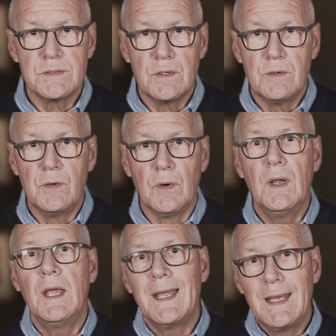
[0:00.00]
So you're
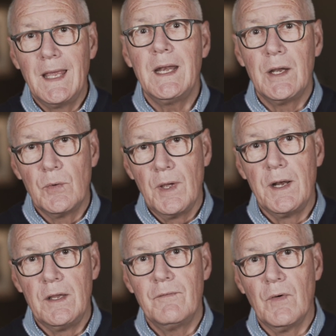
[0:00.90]
getting
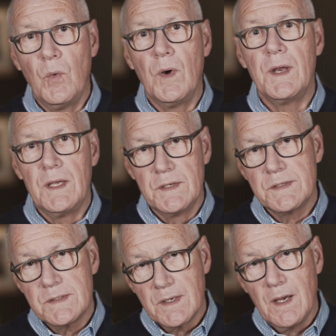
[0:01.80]
ready for what
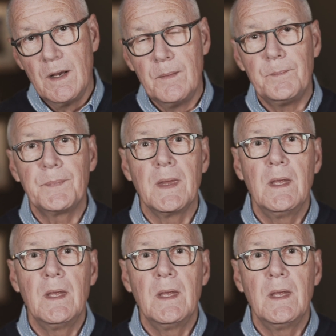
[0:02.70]
is to come.